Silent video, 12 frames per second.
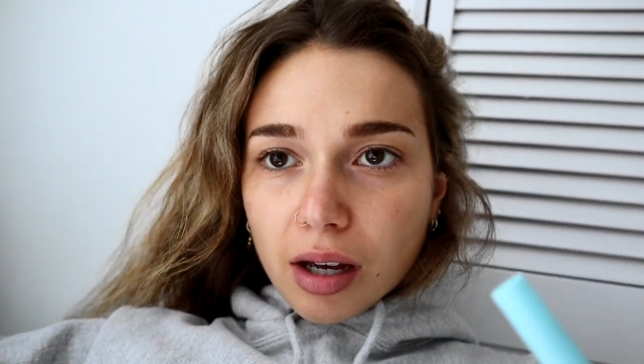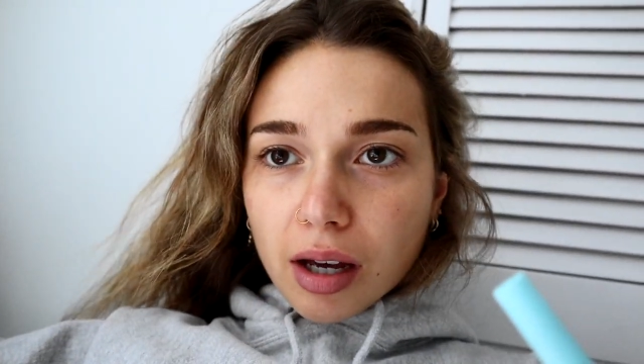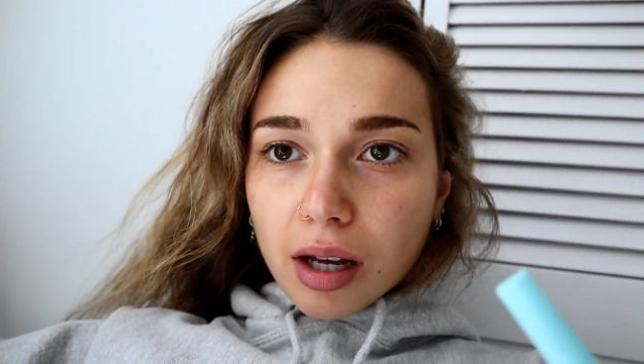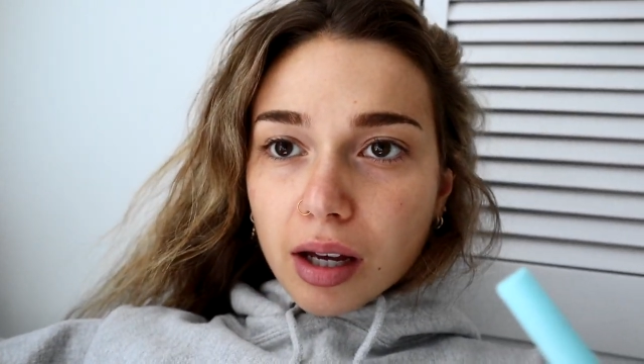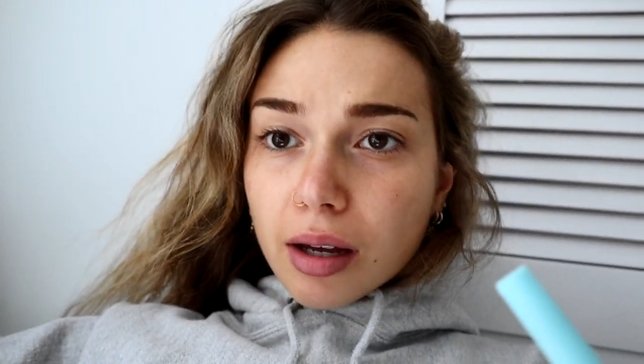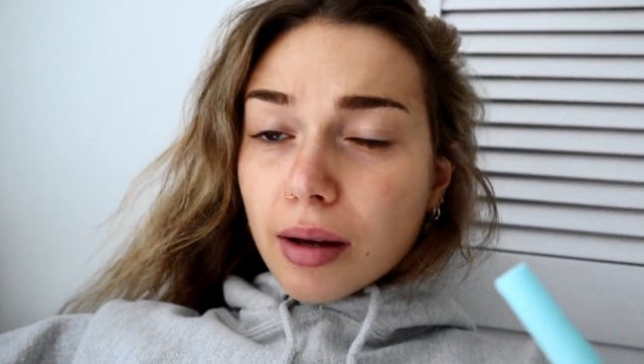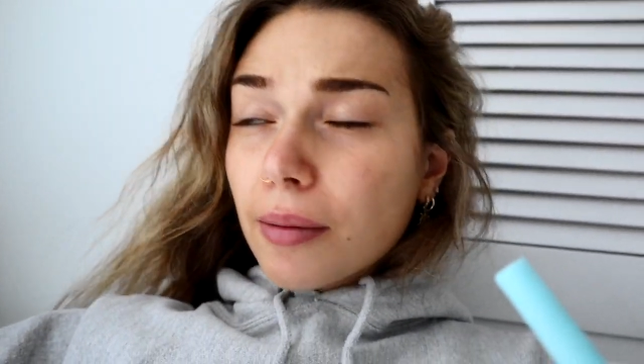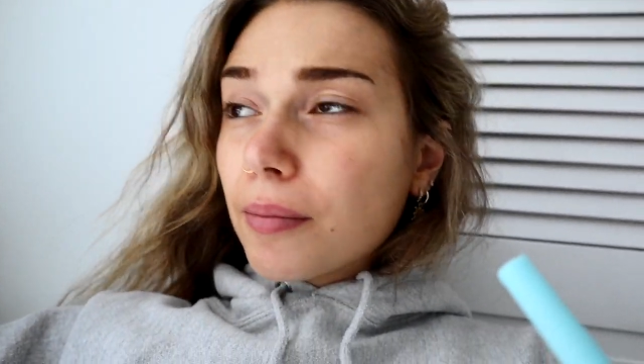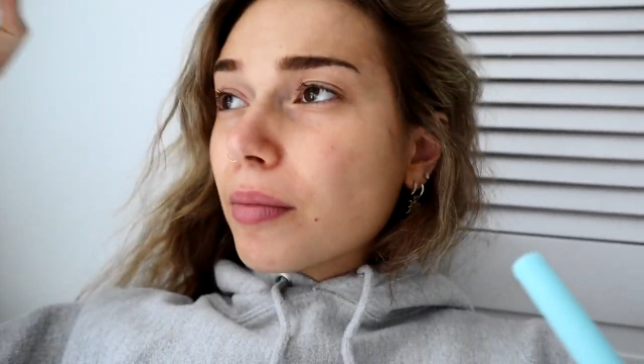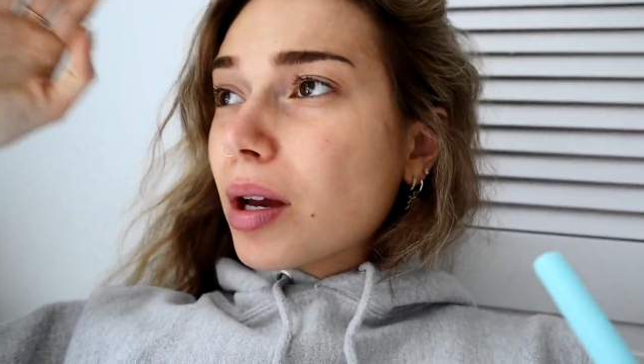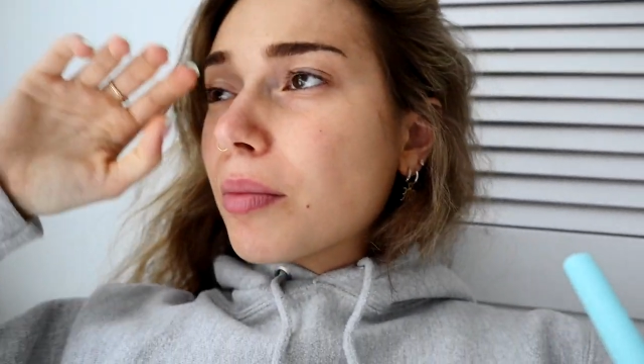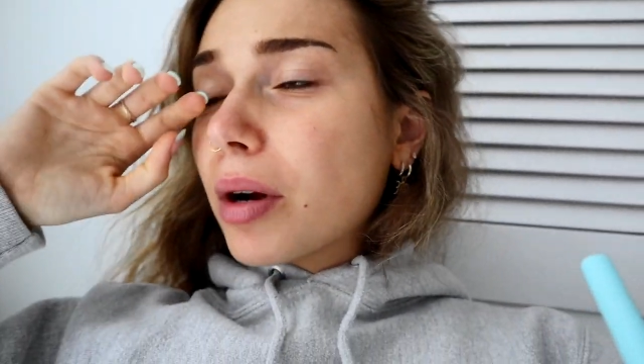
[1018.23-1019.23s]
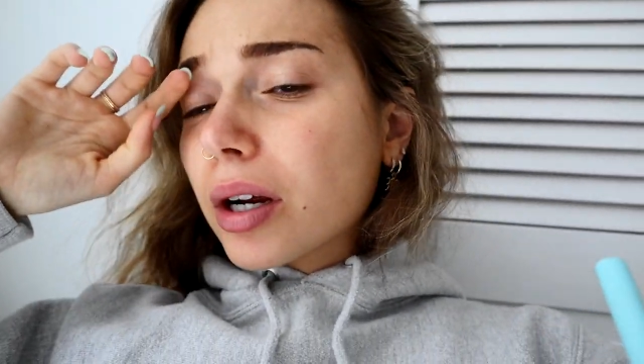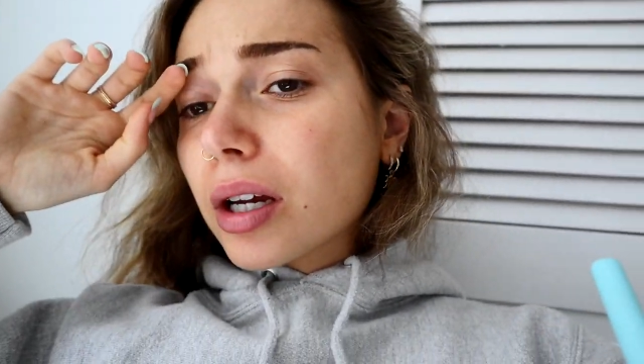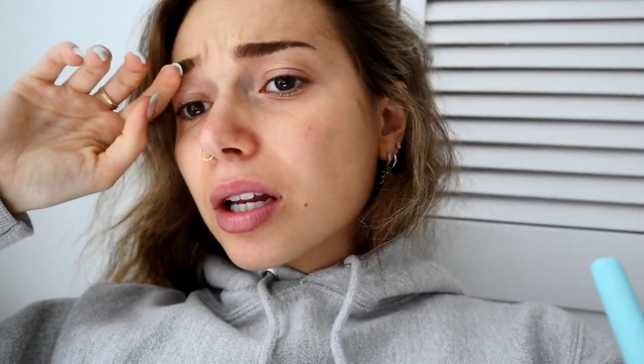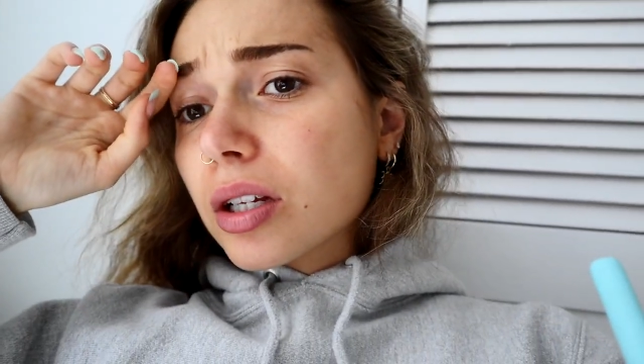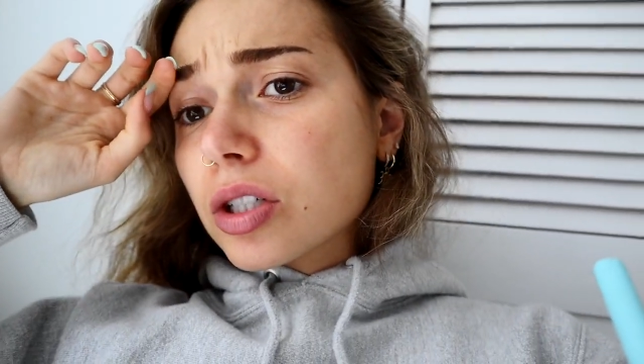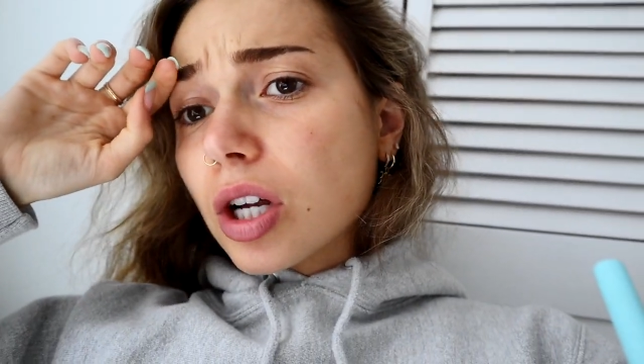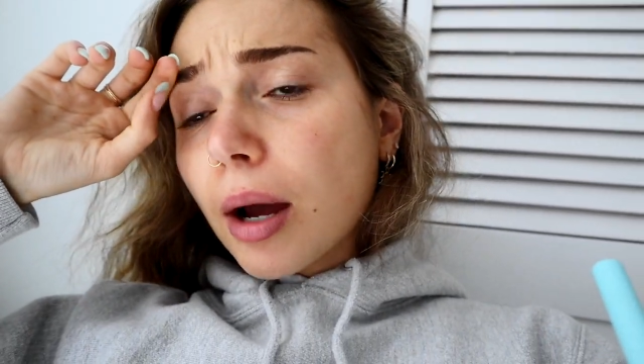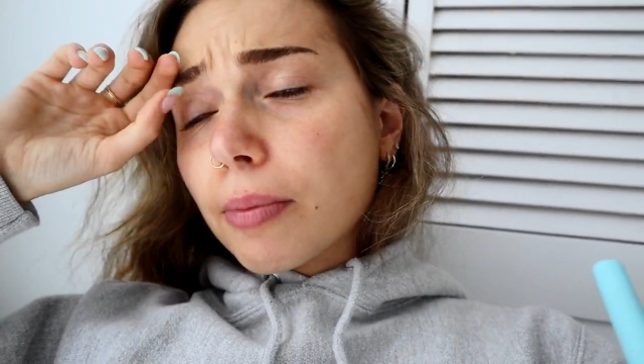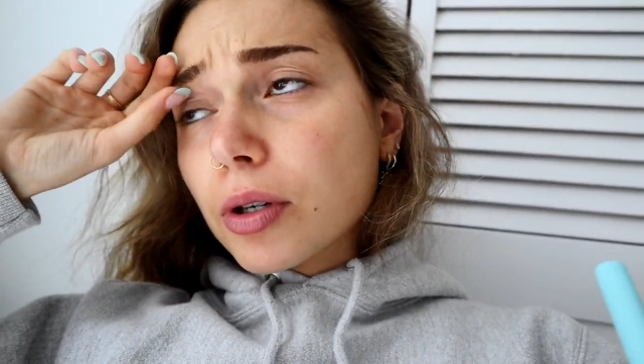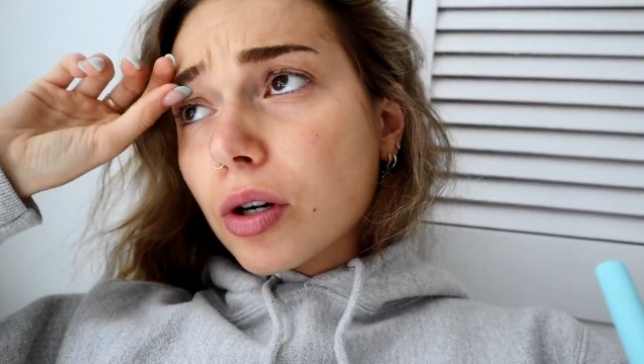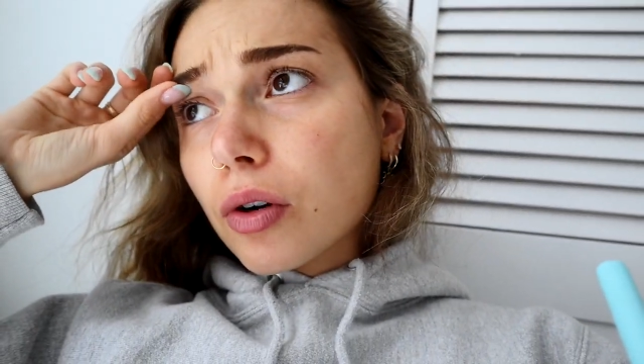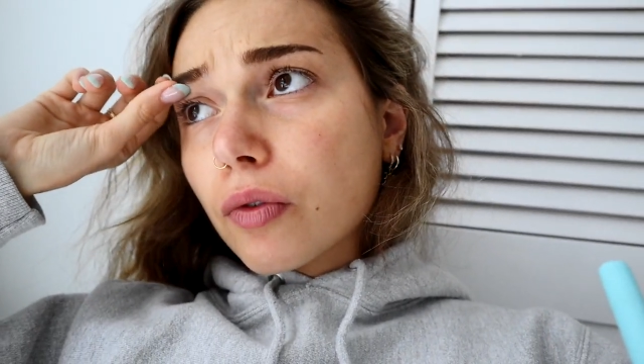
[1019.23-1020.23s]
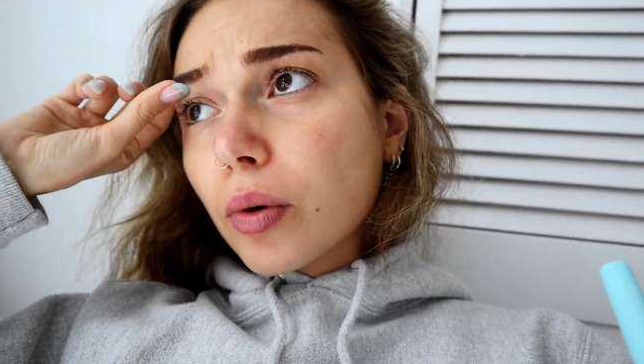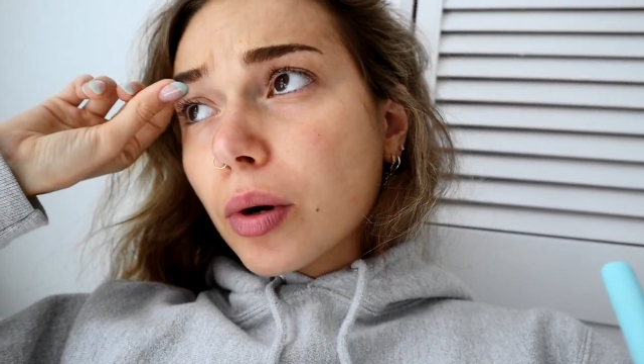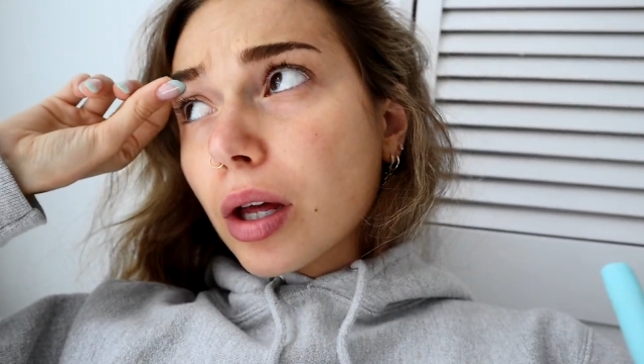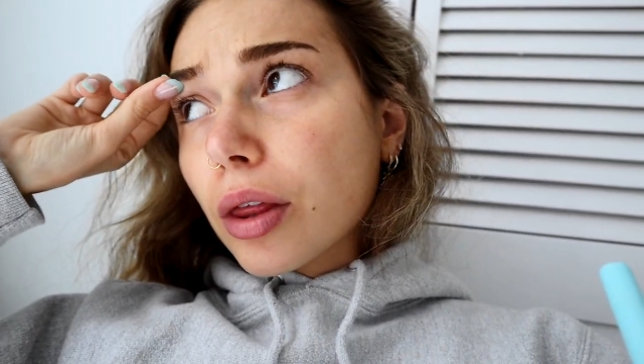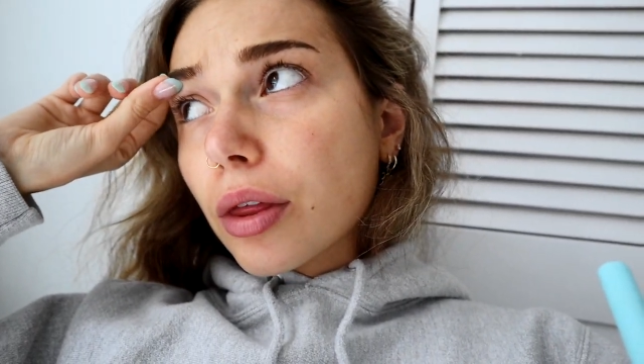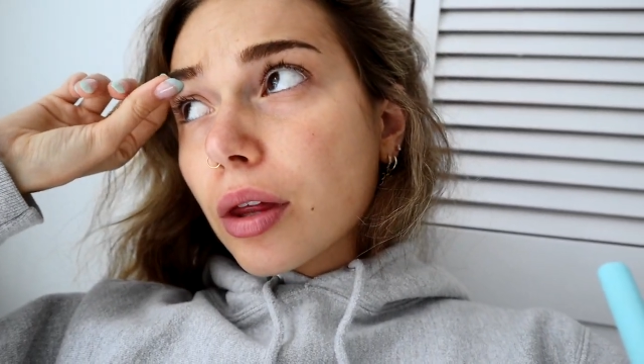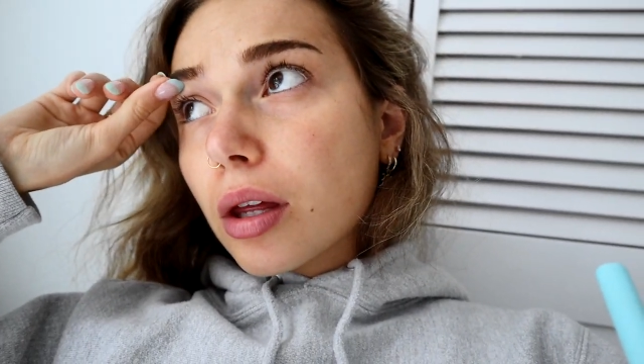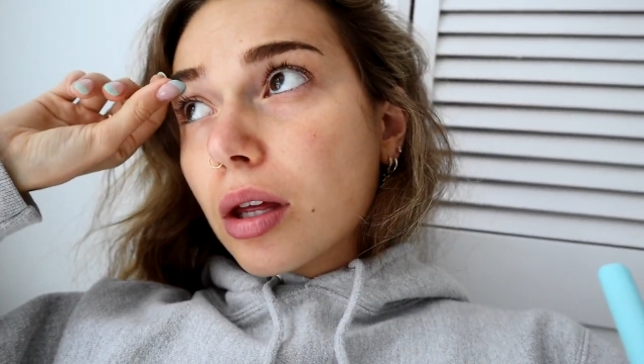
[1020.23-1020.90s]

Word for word: my marketing chapter over with